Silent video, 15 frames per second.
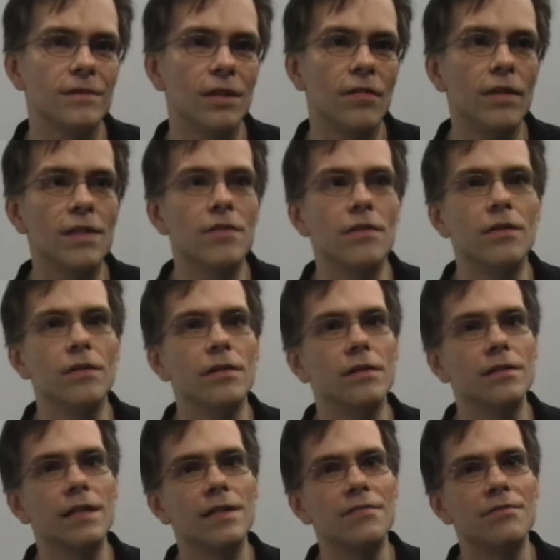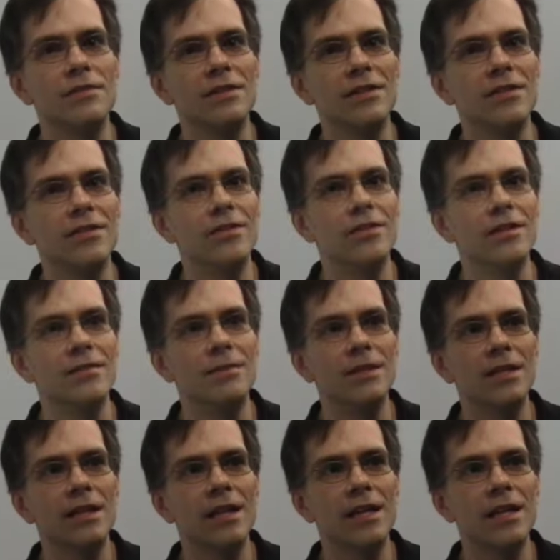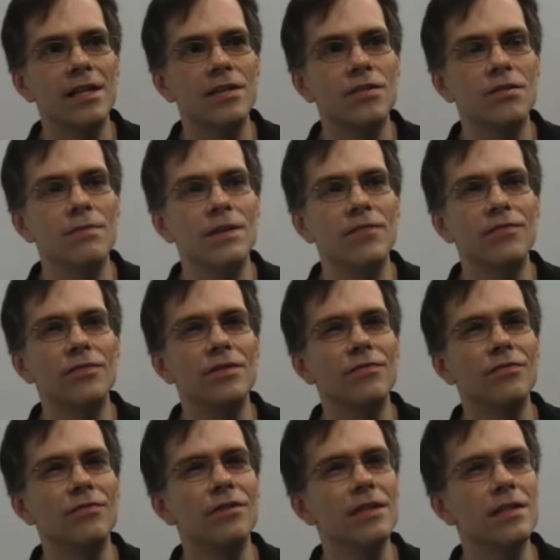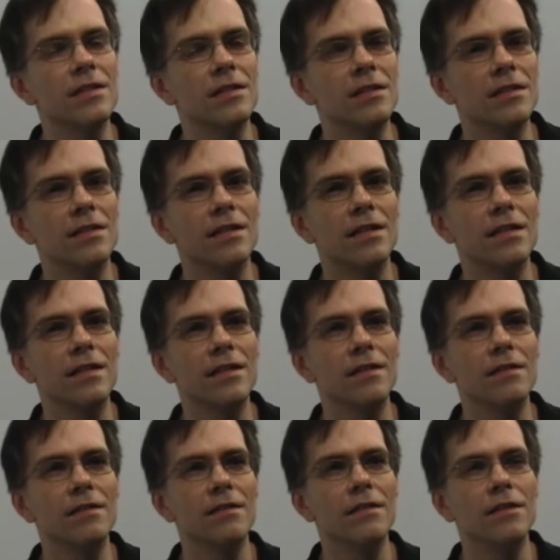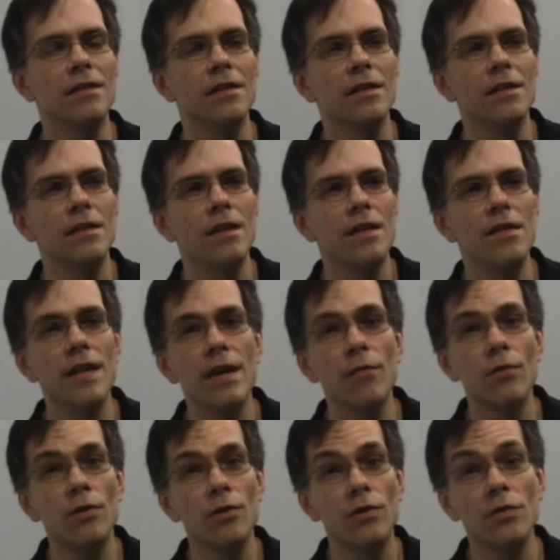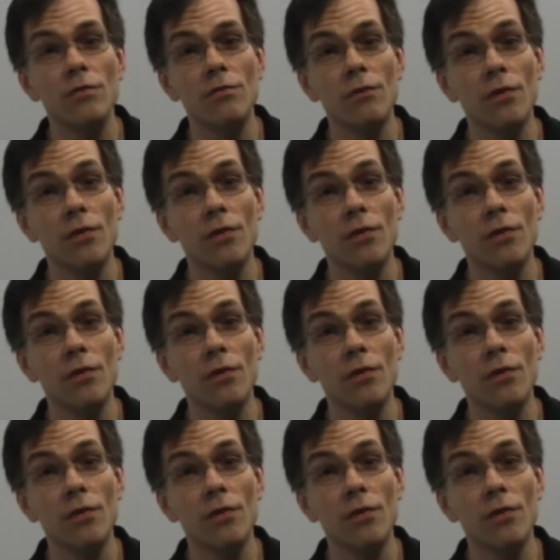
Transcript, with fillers: Oh, that's hard. That's really hard. I mean, I, I like so many for different reasons. I think that Pick they three. were you.